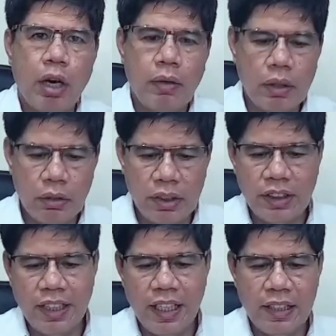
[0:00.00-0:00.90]
to our
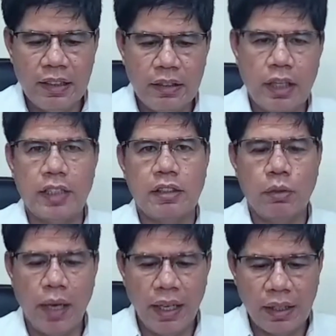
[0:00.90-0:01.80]
original text
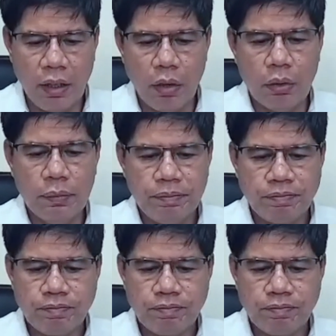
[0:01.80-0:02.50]
a while ago,